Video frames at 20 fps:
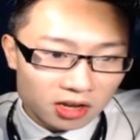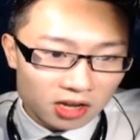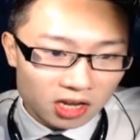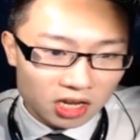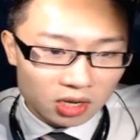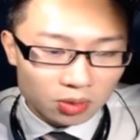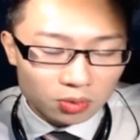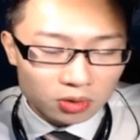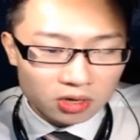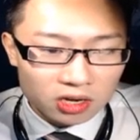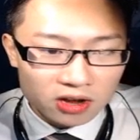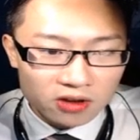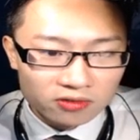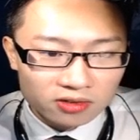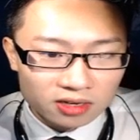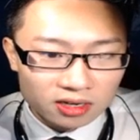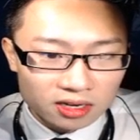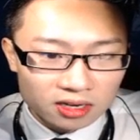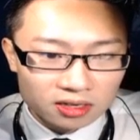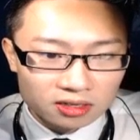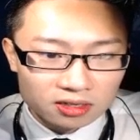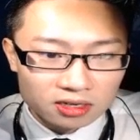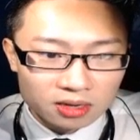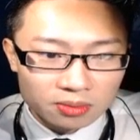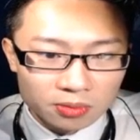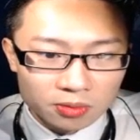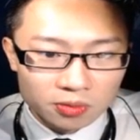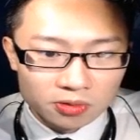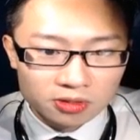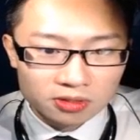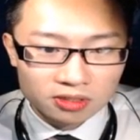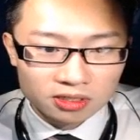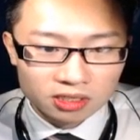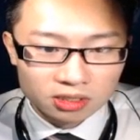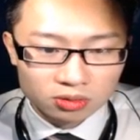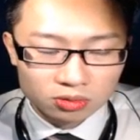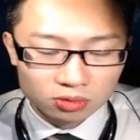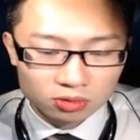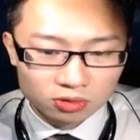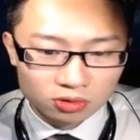And we're going to have the int number, which is equal
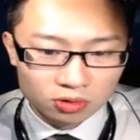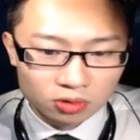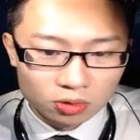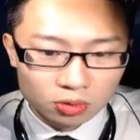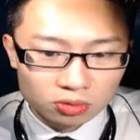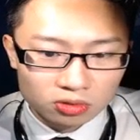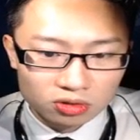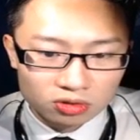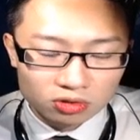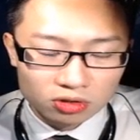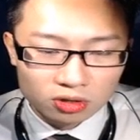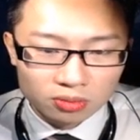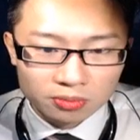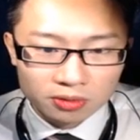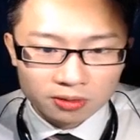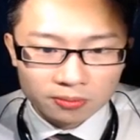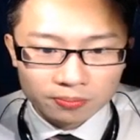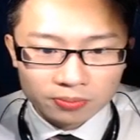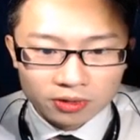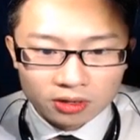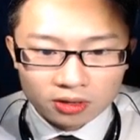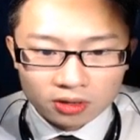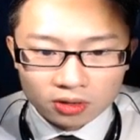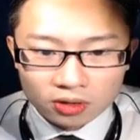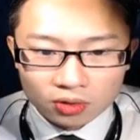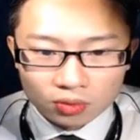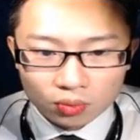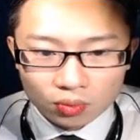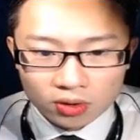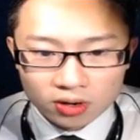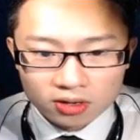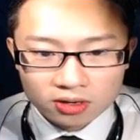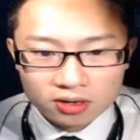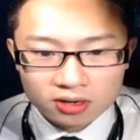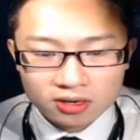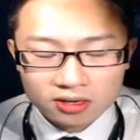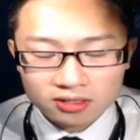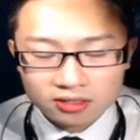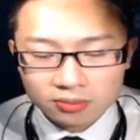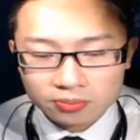to 2, determine whether
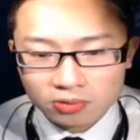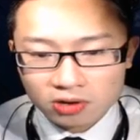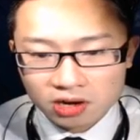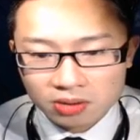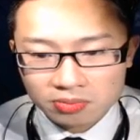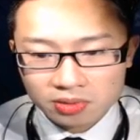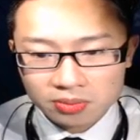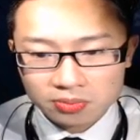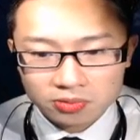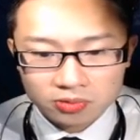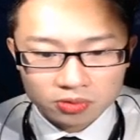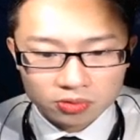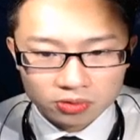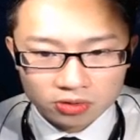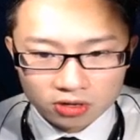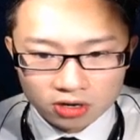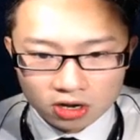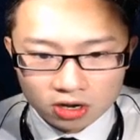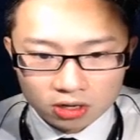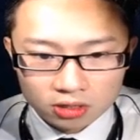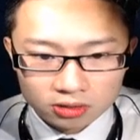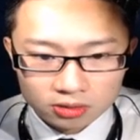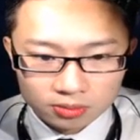it is a prime number or not.